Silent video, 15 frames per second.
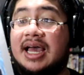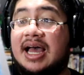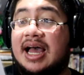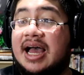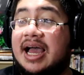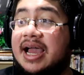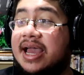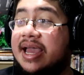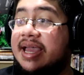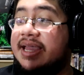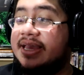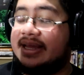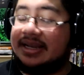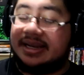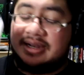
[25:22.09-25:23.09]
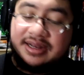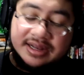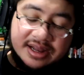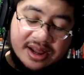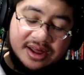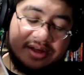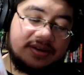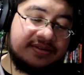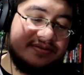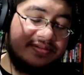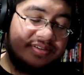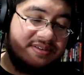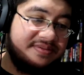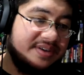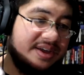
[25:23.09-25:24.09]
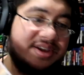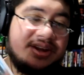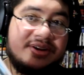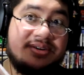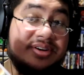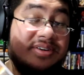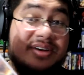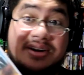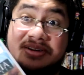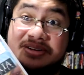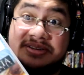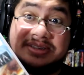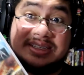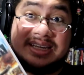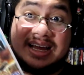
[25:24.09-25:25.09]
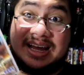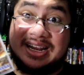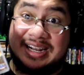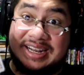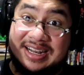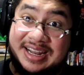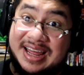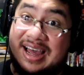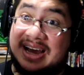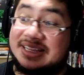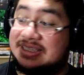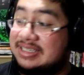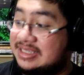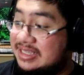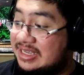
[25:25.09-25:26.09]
I love Valkyria Chronicles a lot.